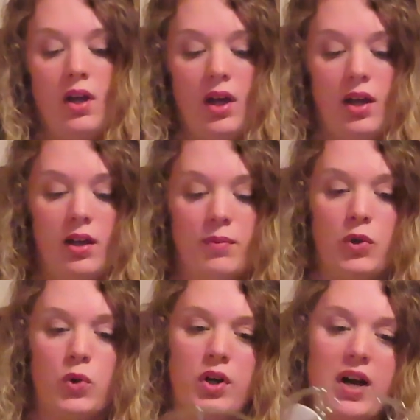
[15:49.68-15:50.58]

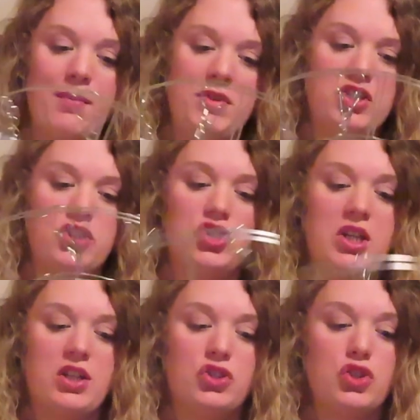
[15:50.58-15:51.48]
Or I mentioned
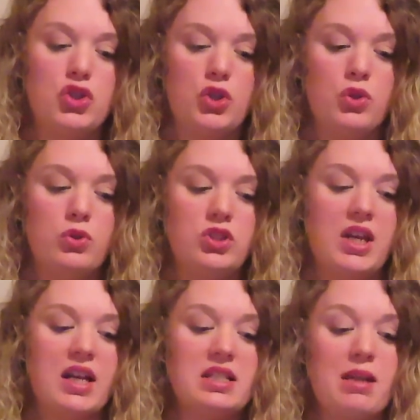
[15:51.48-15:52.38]
she has 2.
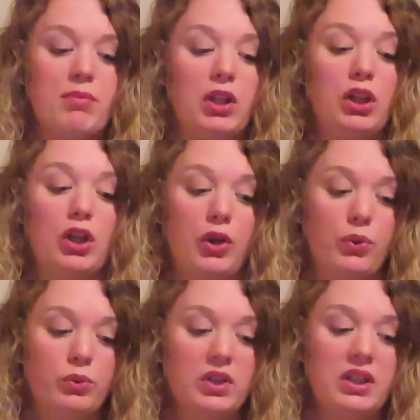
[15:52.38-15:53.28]
She has a
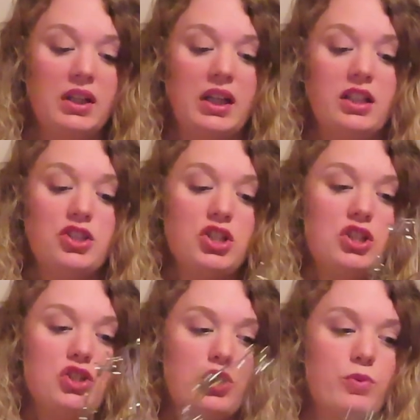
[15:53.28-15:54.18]
Malone and a
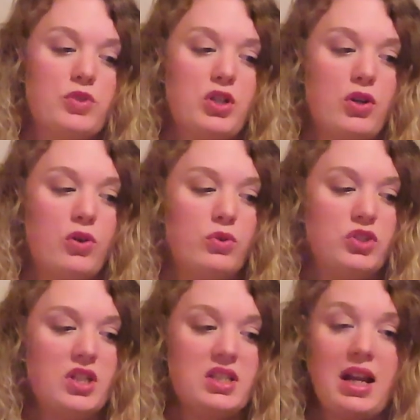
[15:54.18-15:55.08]
Gtube, so
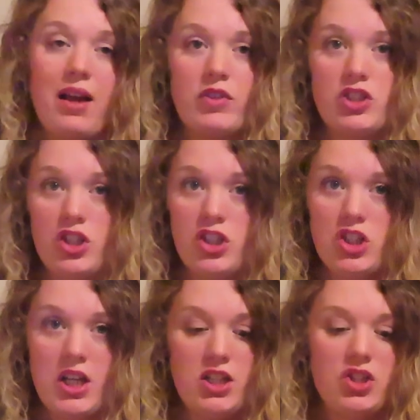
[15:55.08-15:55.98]
she doesn't have a
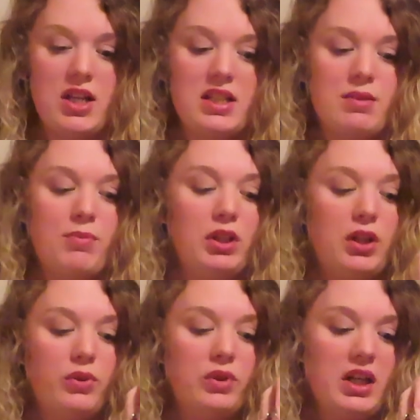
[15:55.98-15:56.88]
GJ. She has a
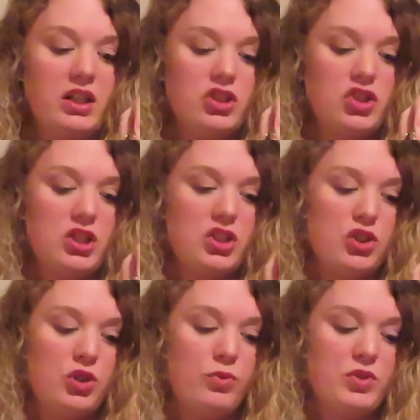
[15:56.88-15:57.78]
Malone and a
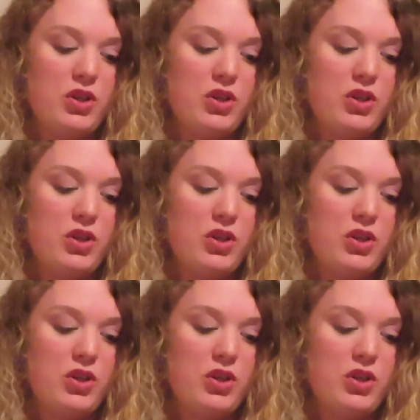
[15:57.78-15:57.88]
Gtube.